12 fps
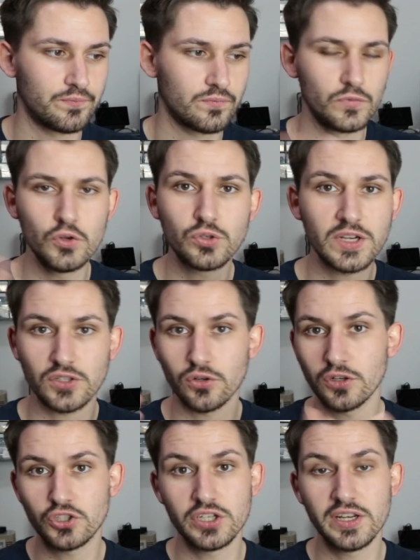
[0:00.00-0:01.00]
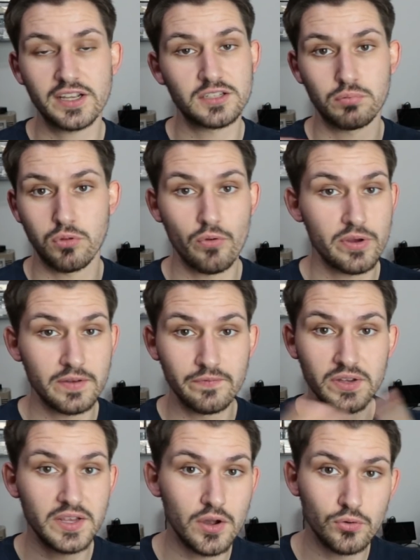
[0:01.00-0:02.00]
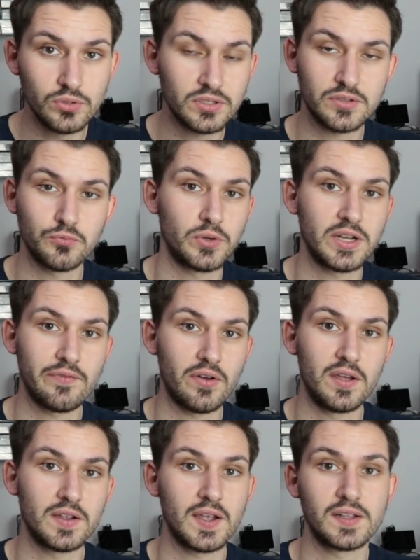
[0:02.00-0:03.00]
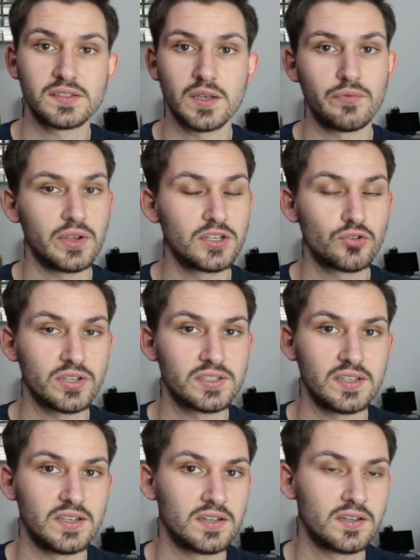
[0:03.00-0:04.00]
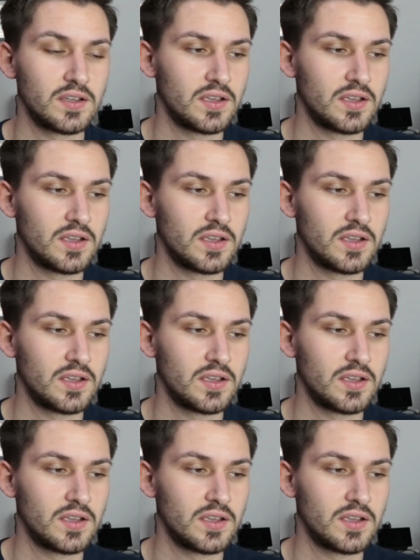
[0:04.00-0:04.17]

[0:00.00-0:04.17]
New technology, exploring videos whenever I get something interesting.